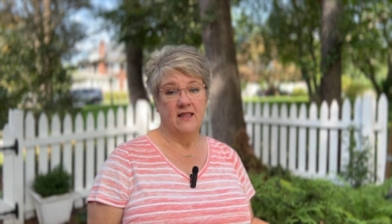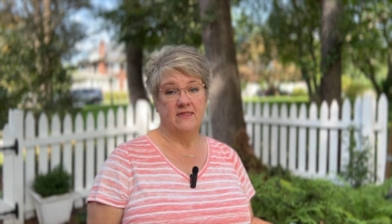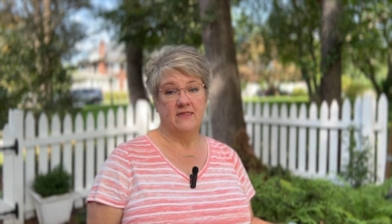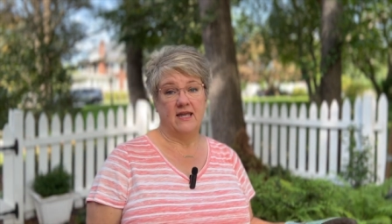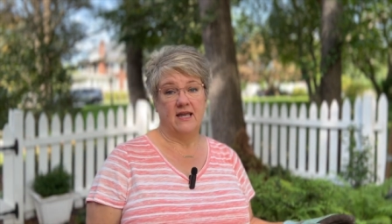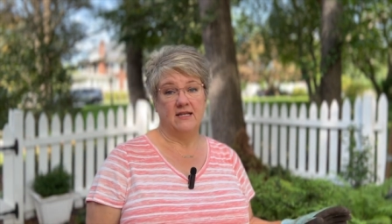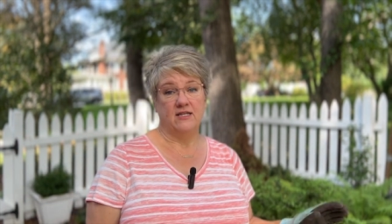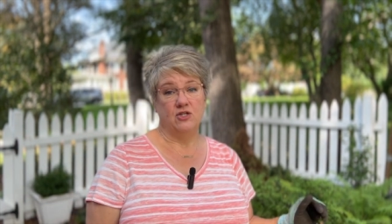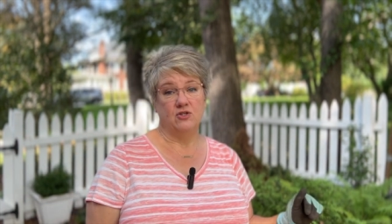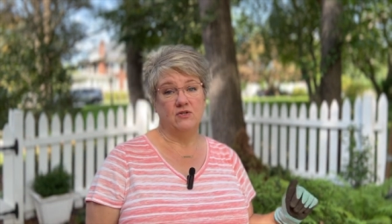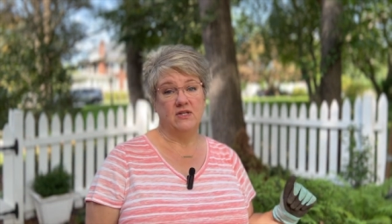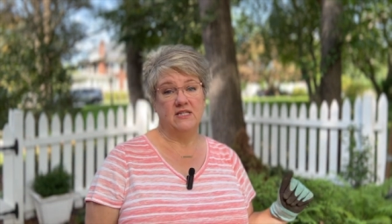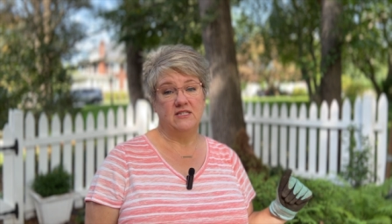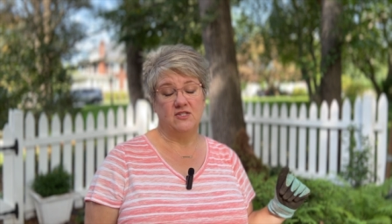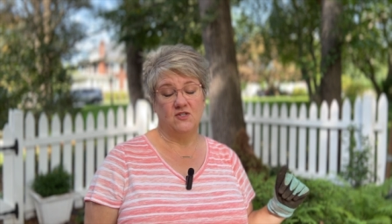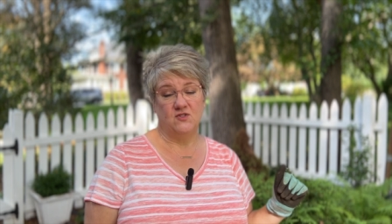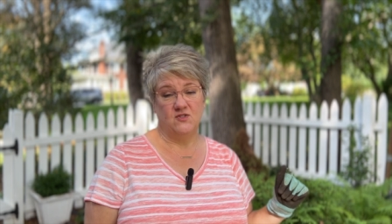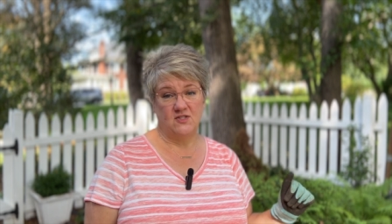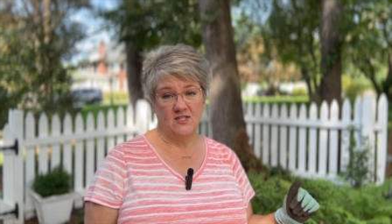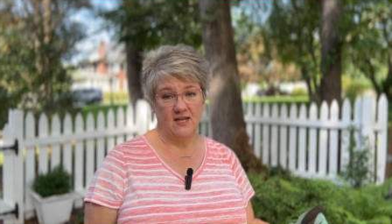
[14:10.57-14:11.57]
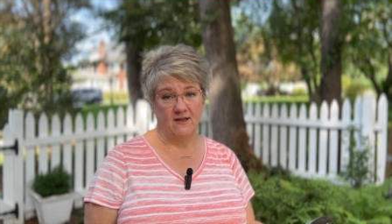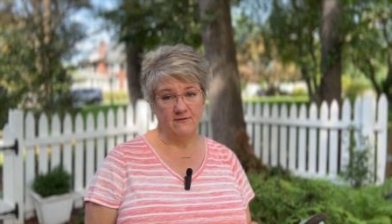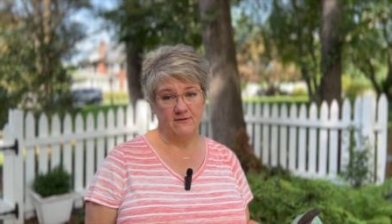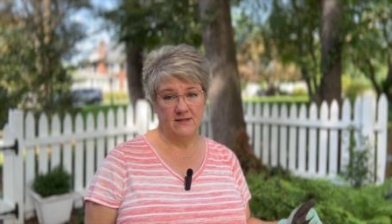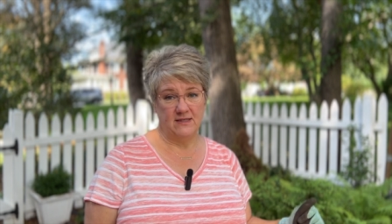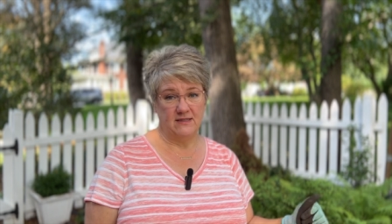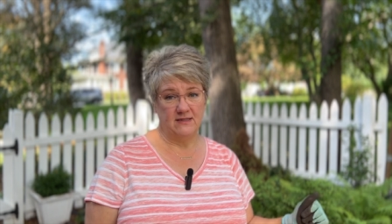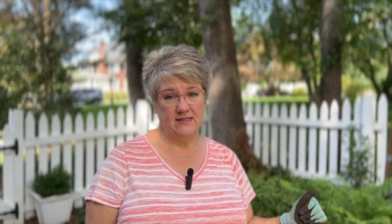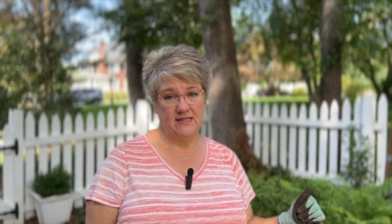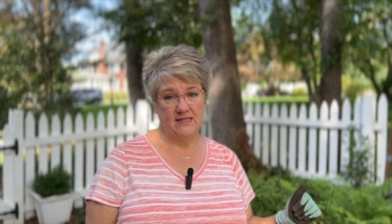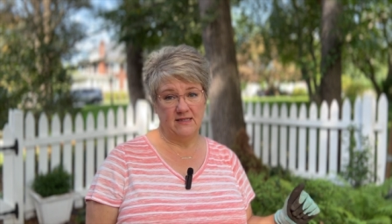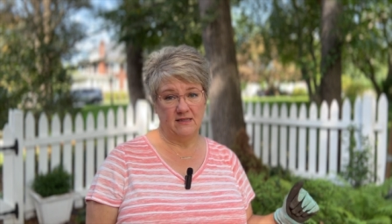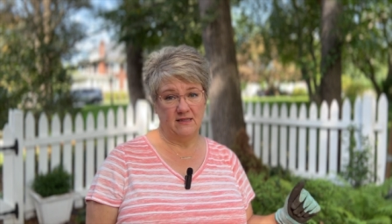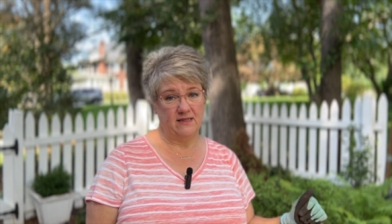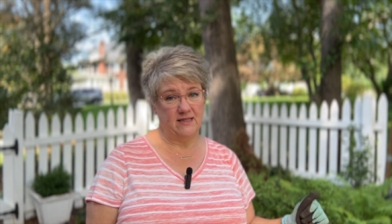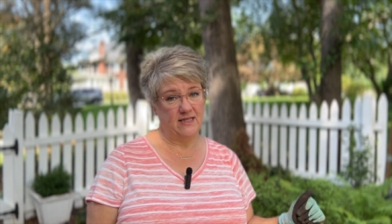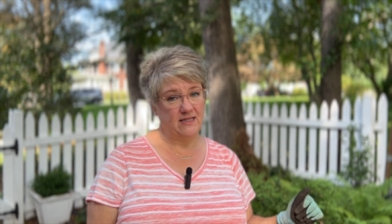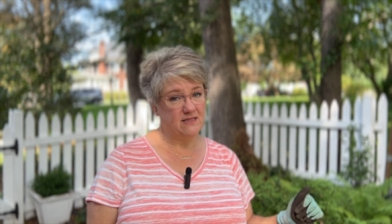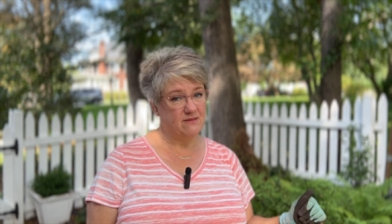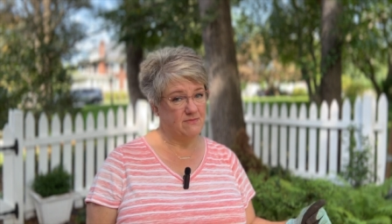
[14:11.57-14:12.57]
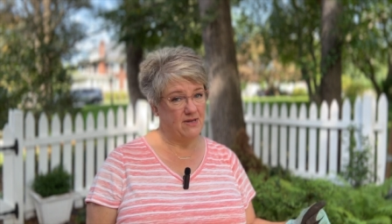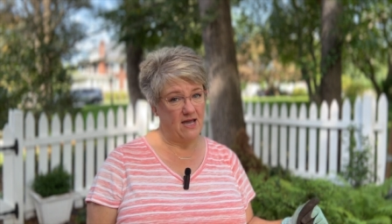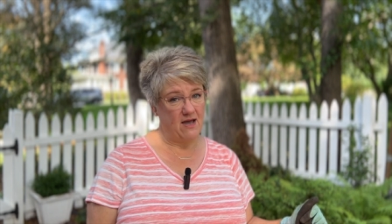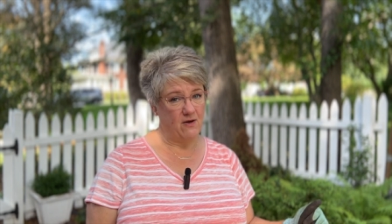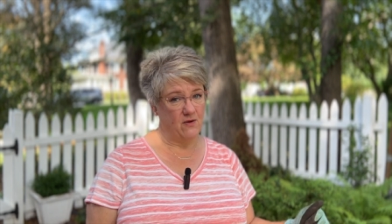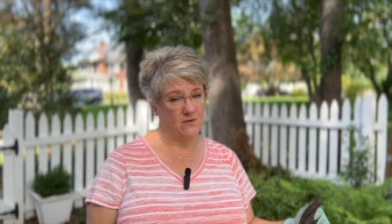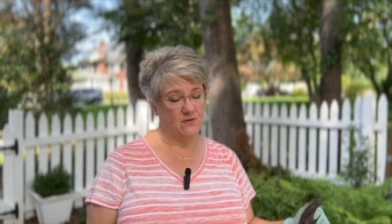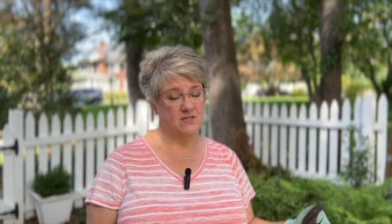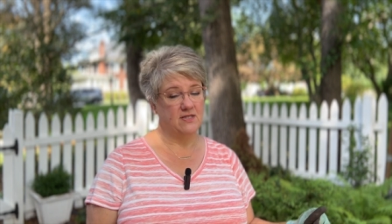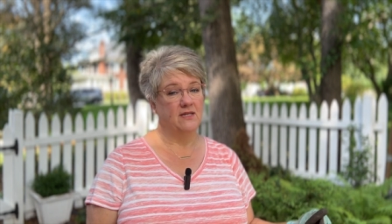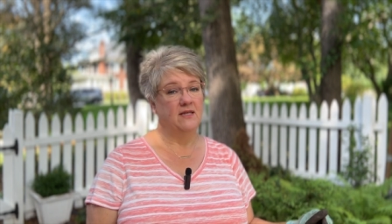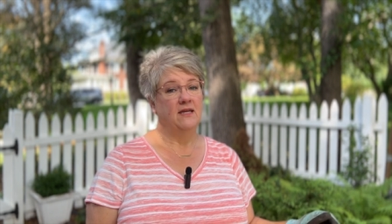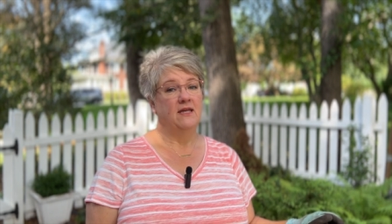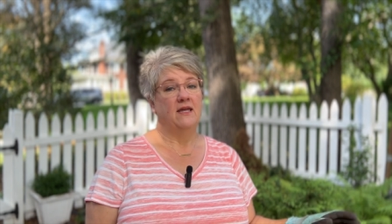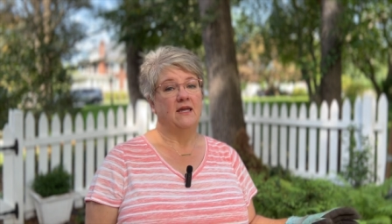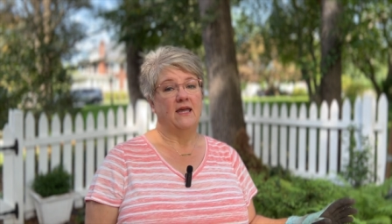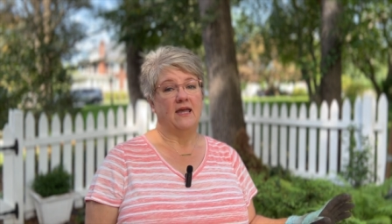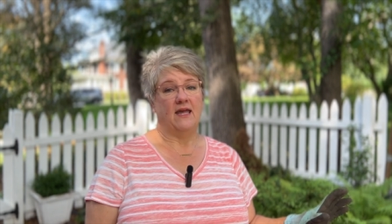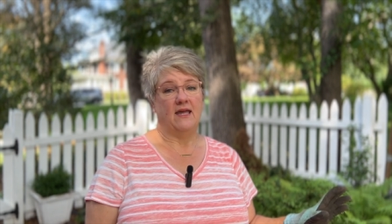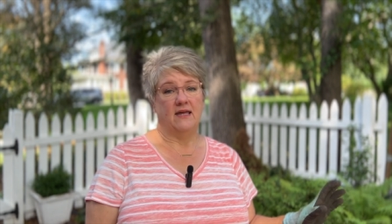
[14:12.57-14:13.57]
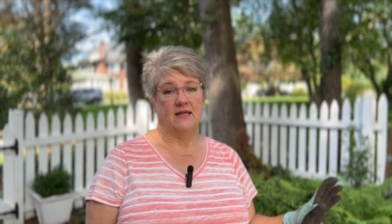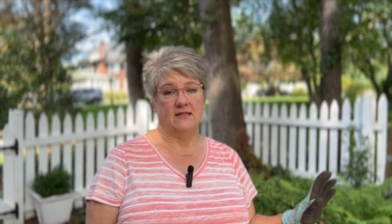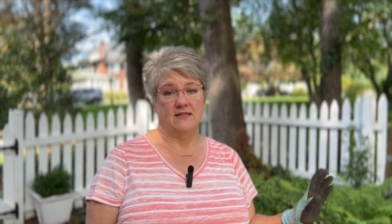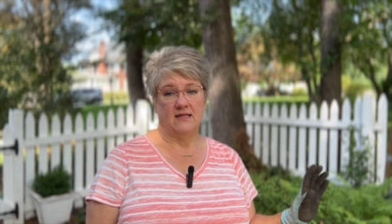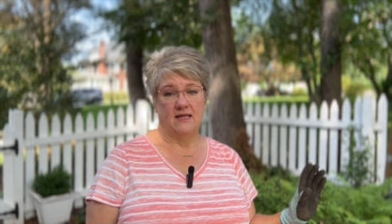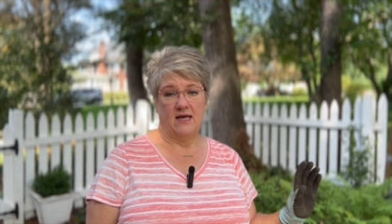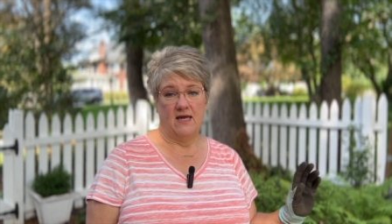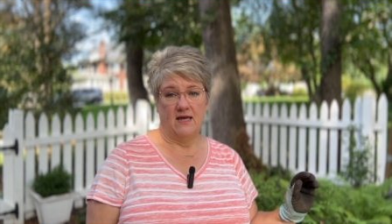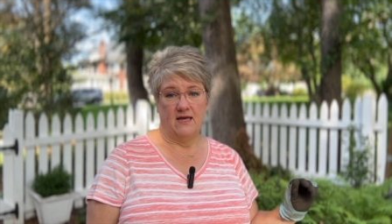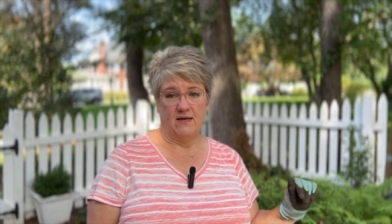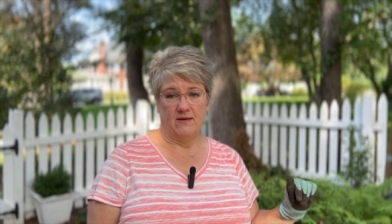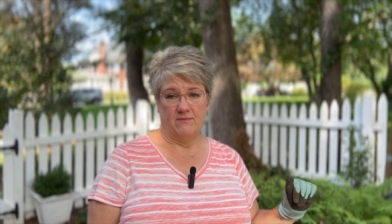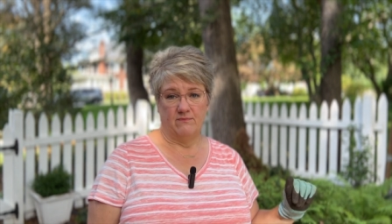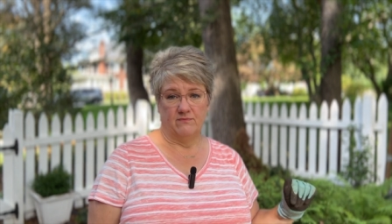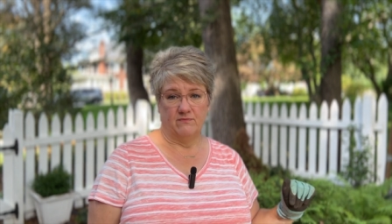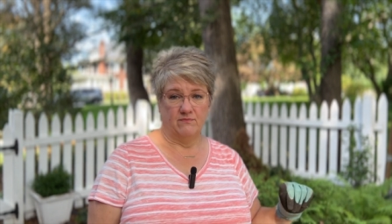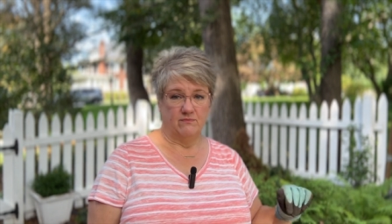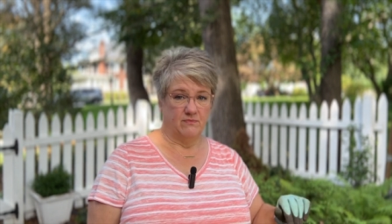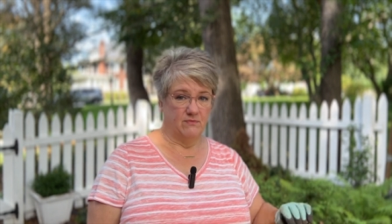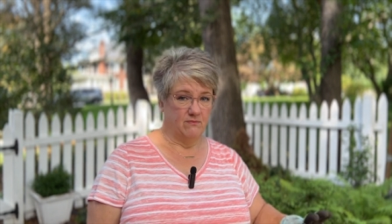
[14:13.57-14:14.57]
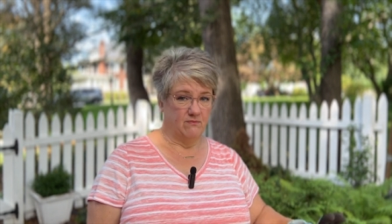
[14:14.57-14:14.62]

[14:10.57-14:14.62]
then you need to definitely clean them out and um,